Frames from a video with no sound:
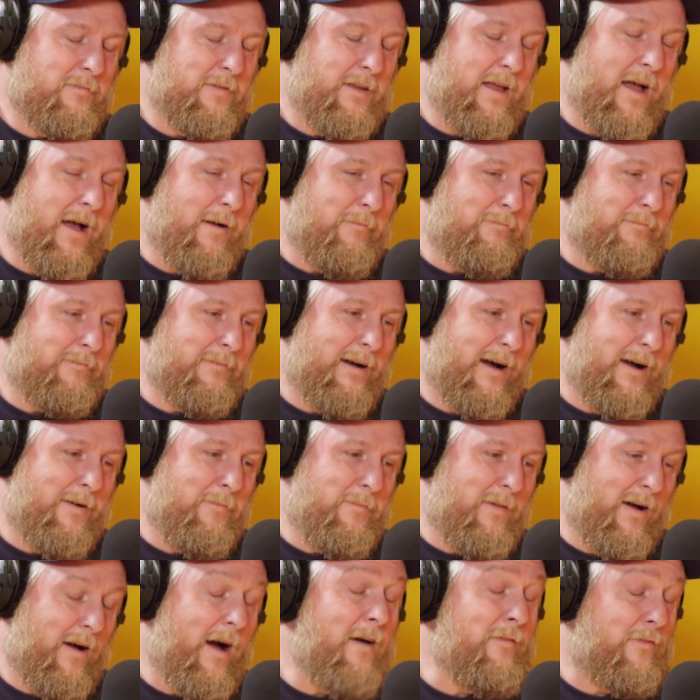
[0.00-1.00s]
Yeah. I
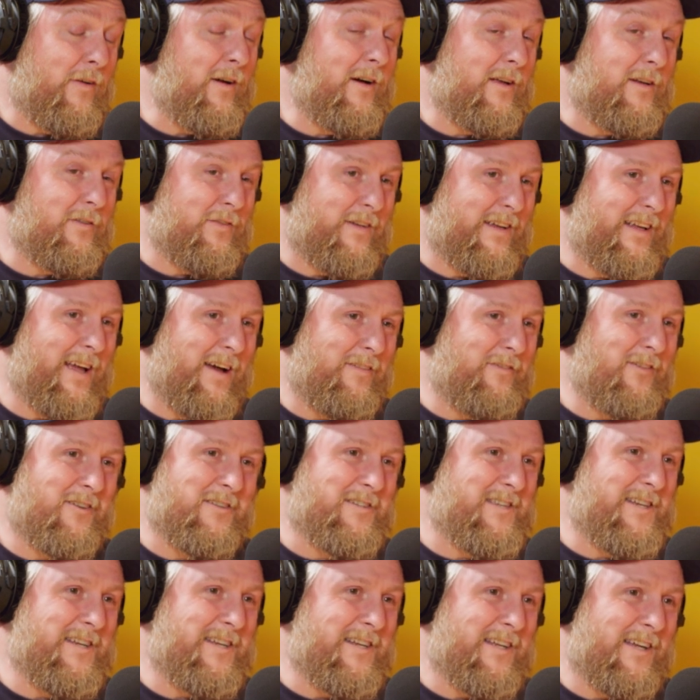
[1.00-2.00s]
have heard of it. Yeah, I've not
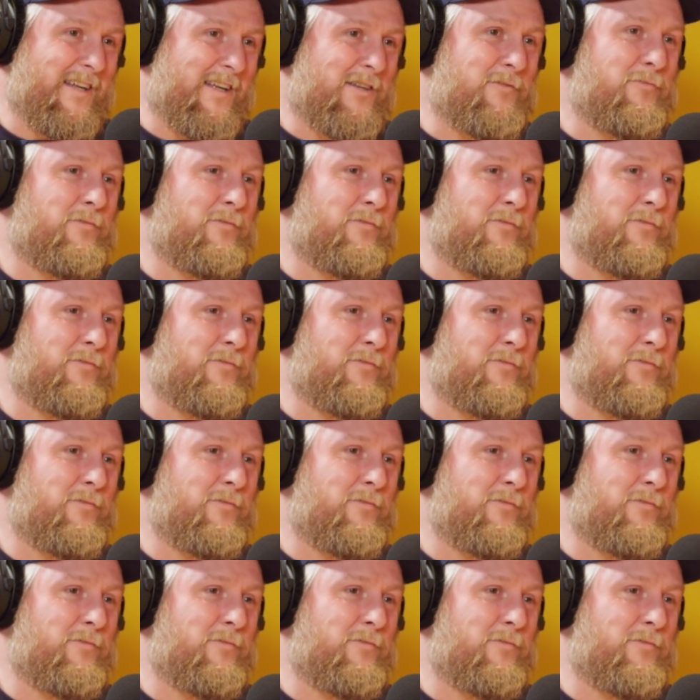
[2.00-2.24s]
seen it. It's